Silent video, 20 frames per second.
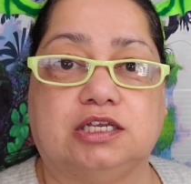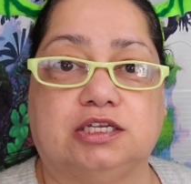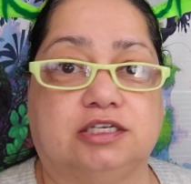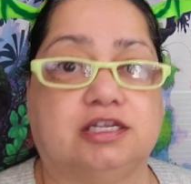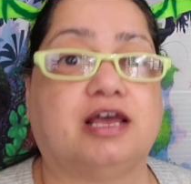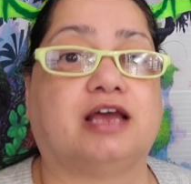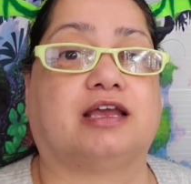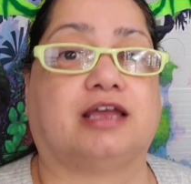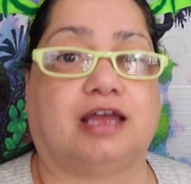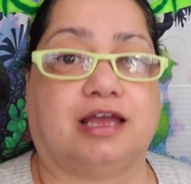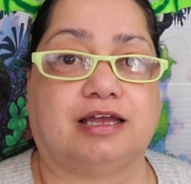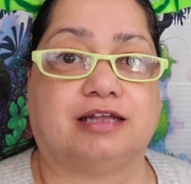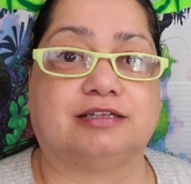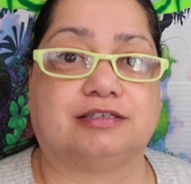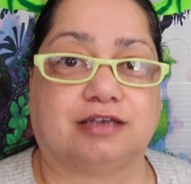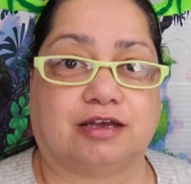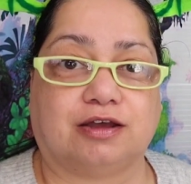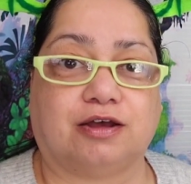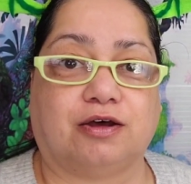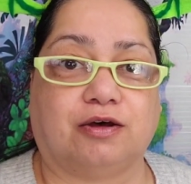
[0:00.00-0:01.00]

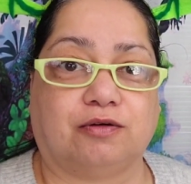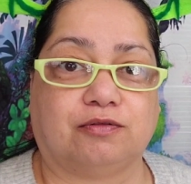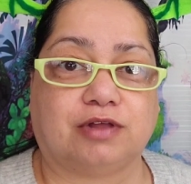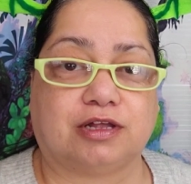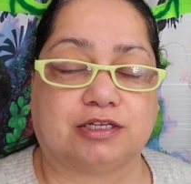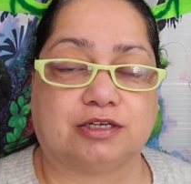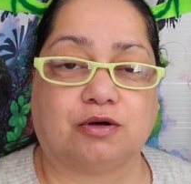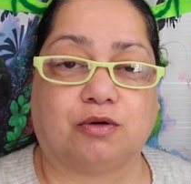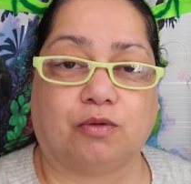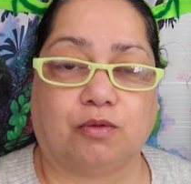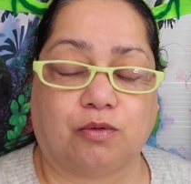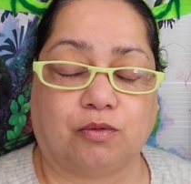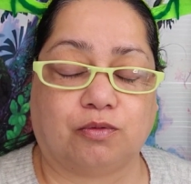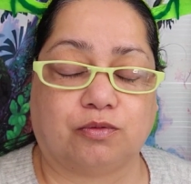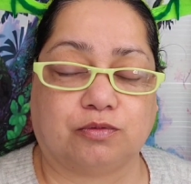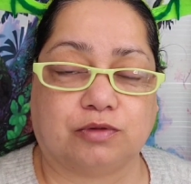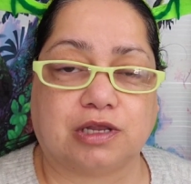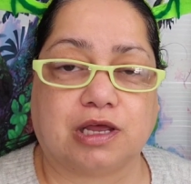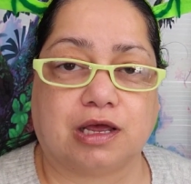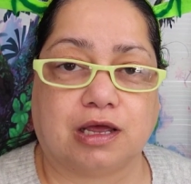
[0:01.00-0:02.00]
decades ago. That's how
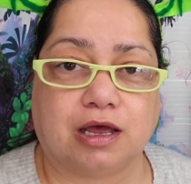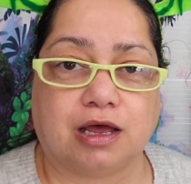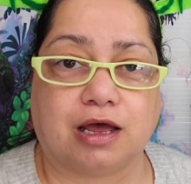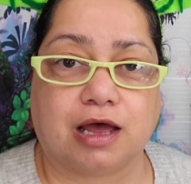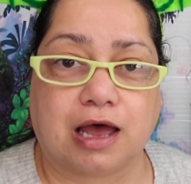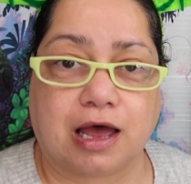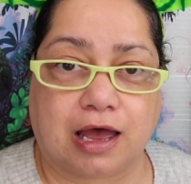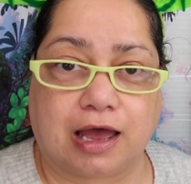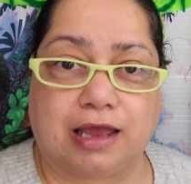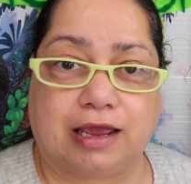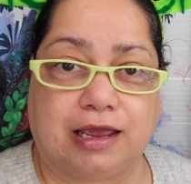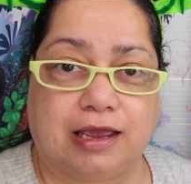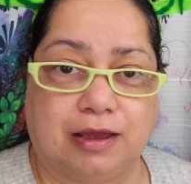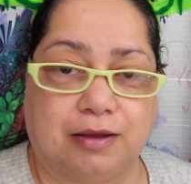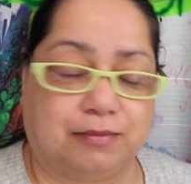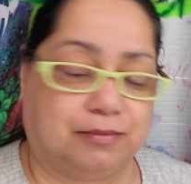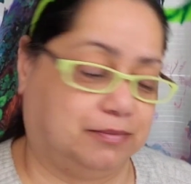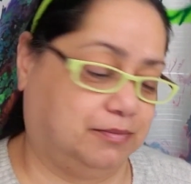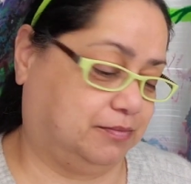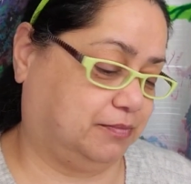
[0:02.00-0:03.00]
old I
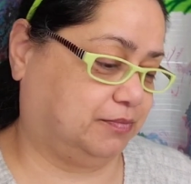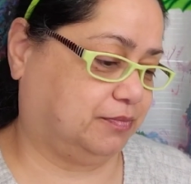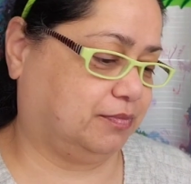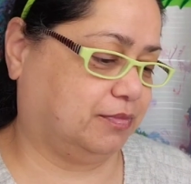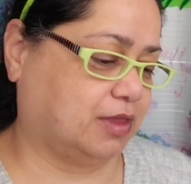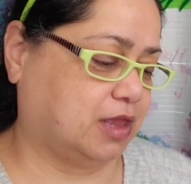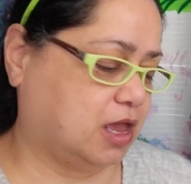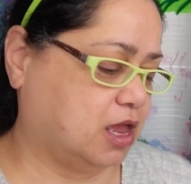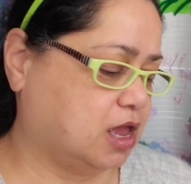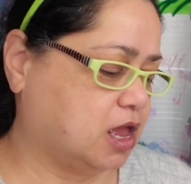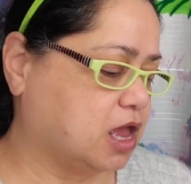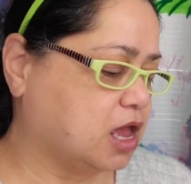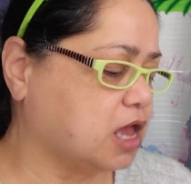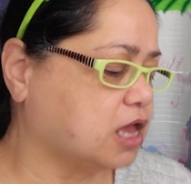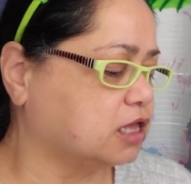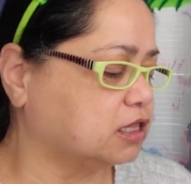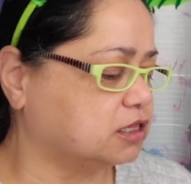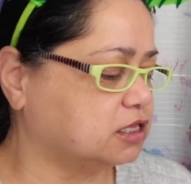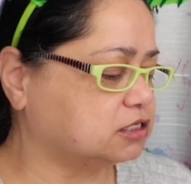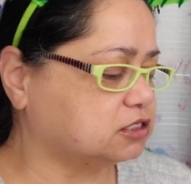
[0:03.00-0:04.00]
am.
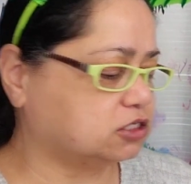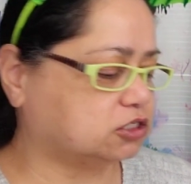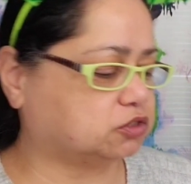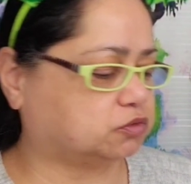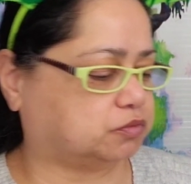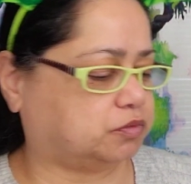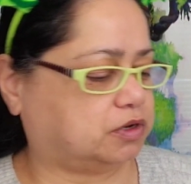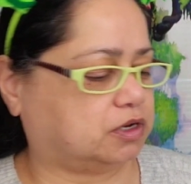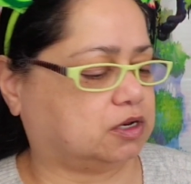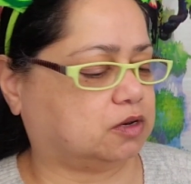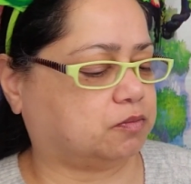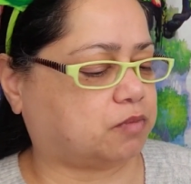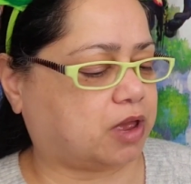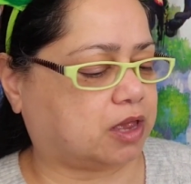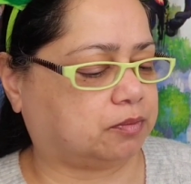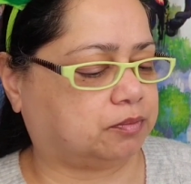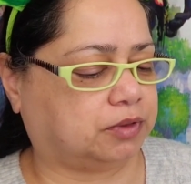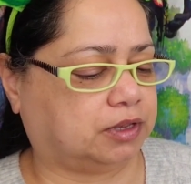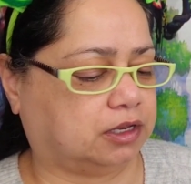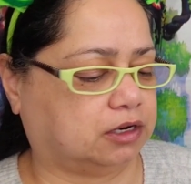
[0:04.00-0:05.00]
This is written
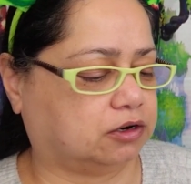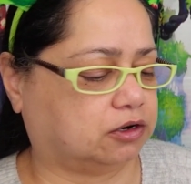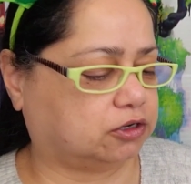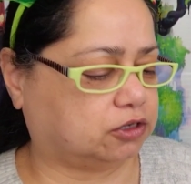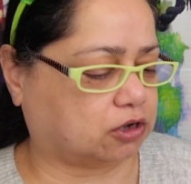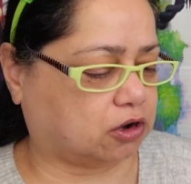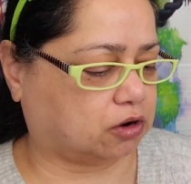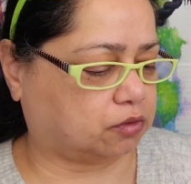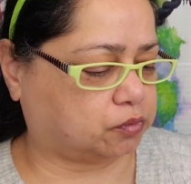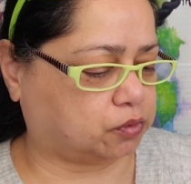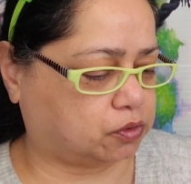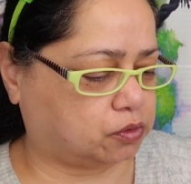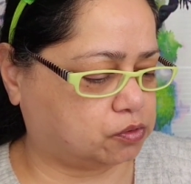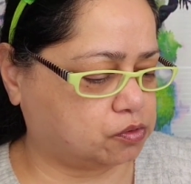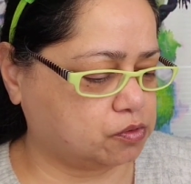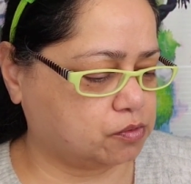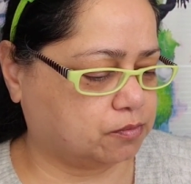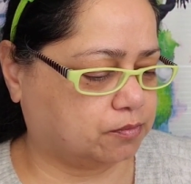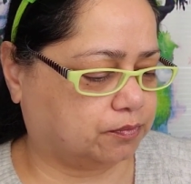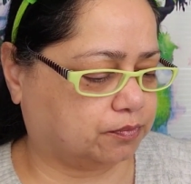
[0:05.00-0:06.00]
by Peter
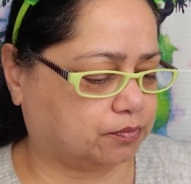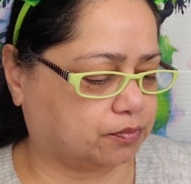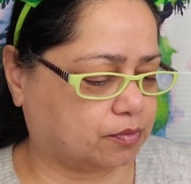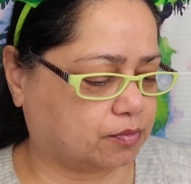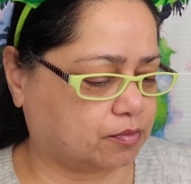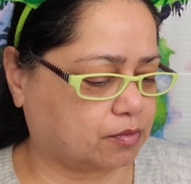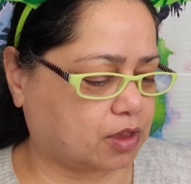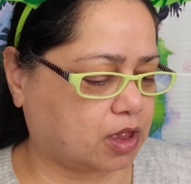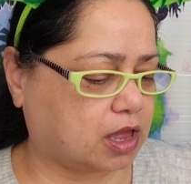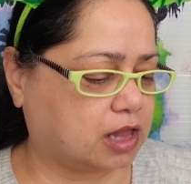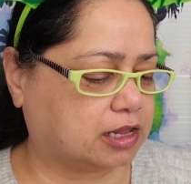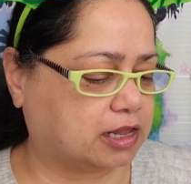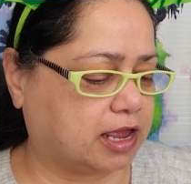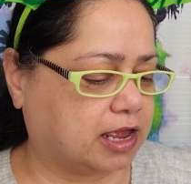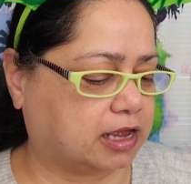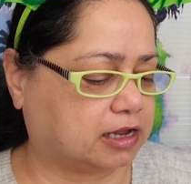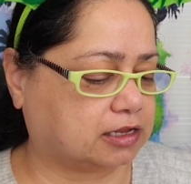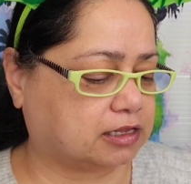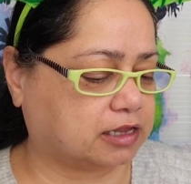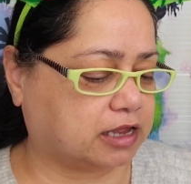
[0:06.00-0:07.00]
Yarrow
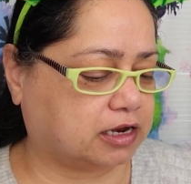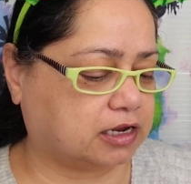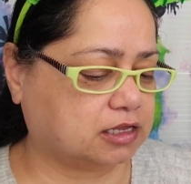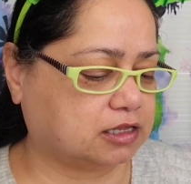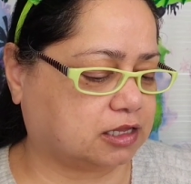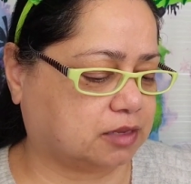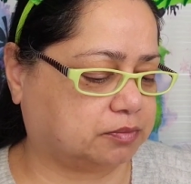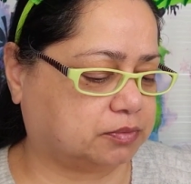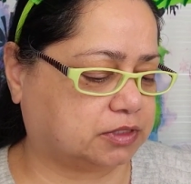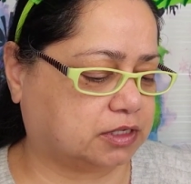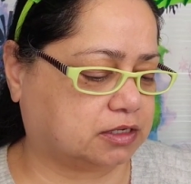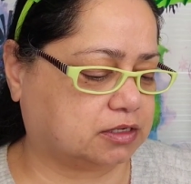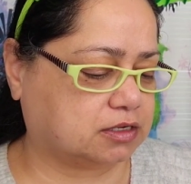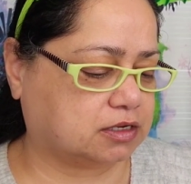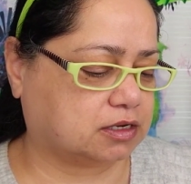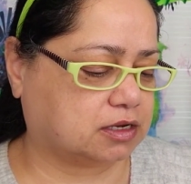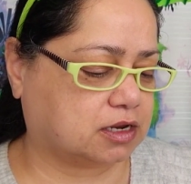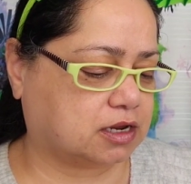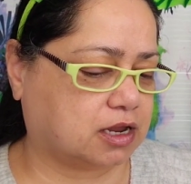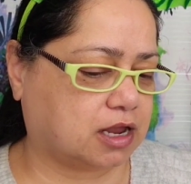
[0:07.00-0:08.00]
and Lenny Lipton.
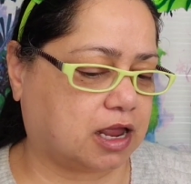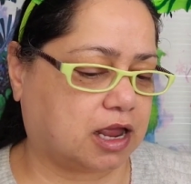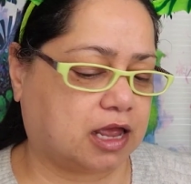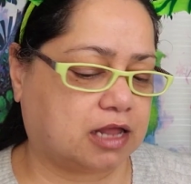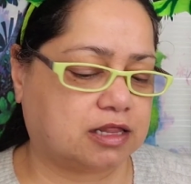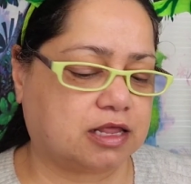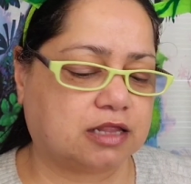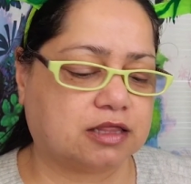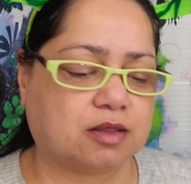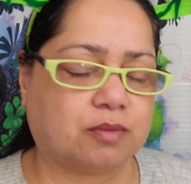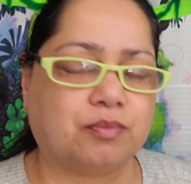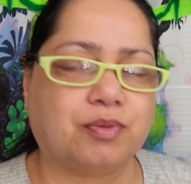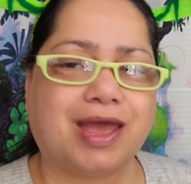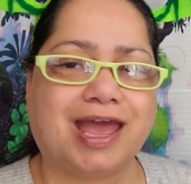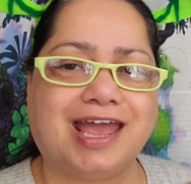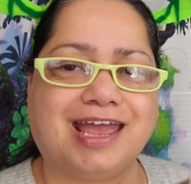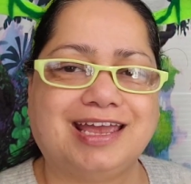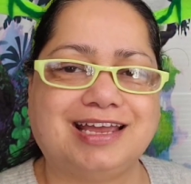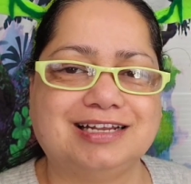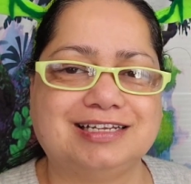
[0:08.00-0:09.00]
And then the
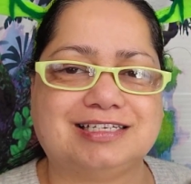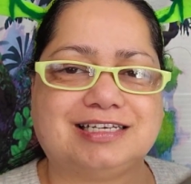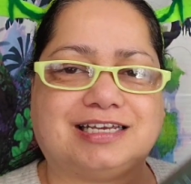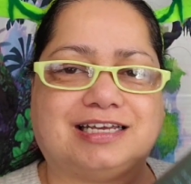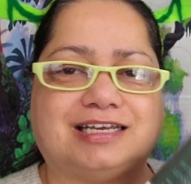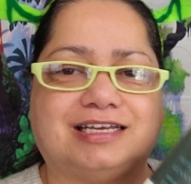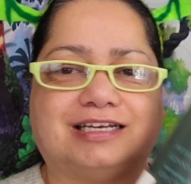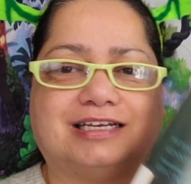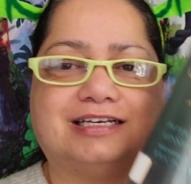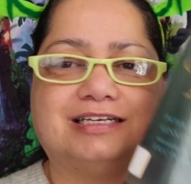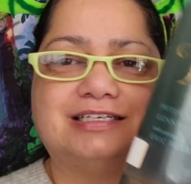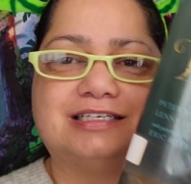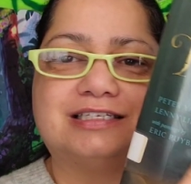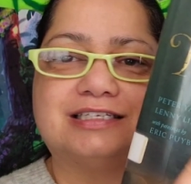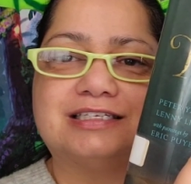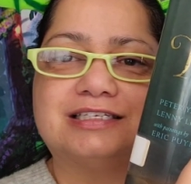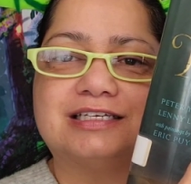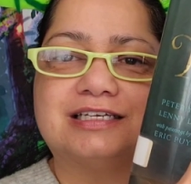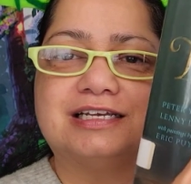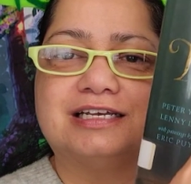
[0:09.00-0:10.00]

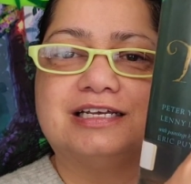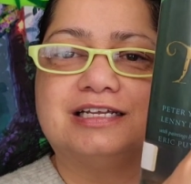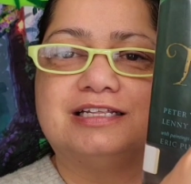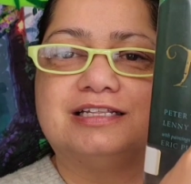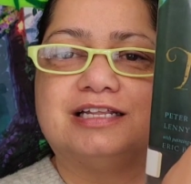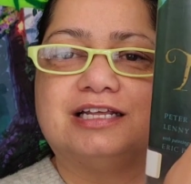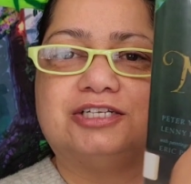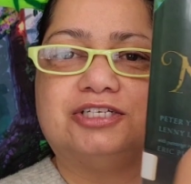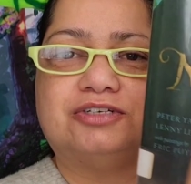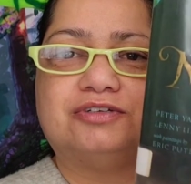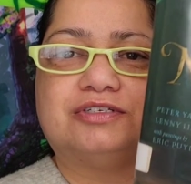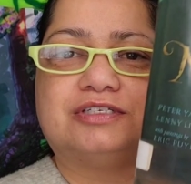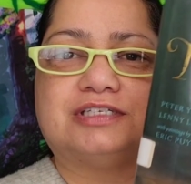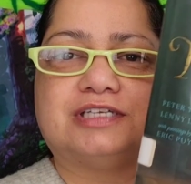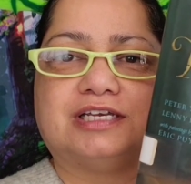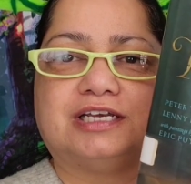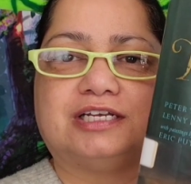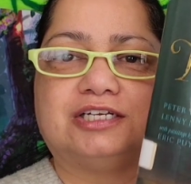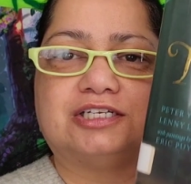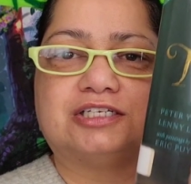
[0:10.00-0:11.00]
paintings that you
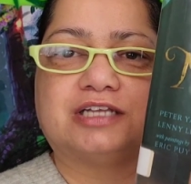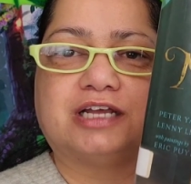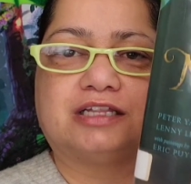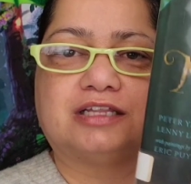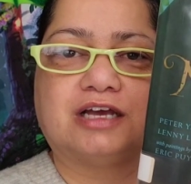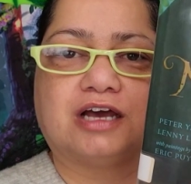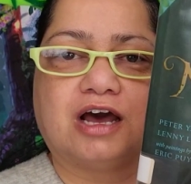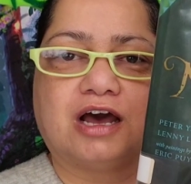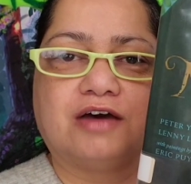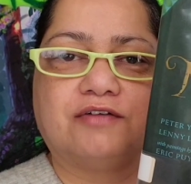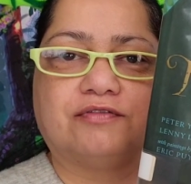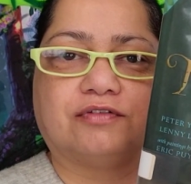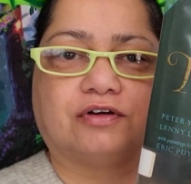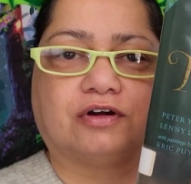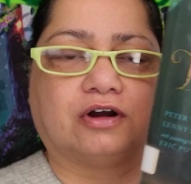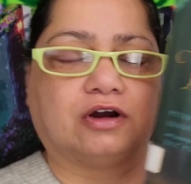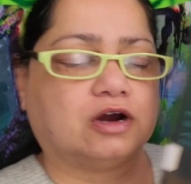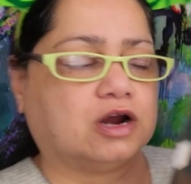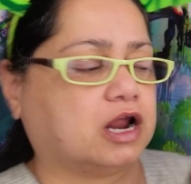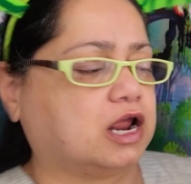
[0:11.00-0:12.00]
see, just like the
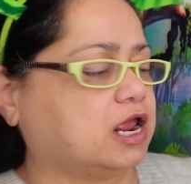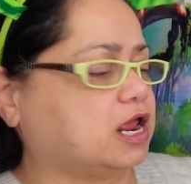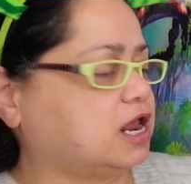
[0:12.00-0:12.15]
cover,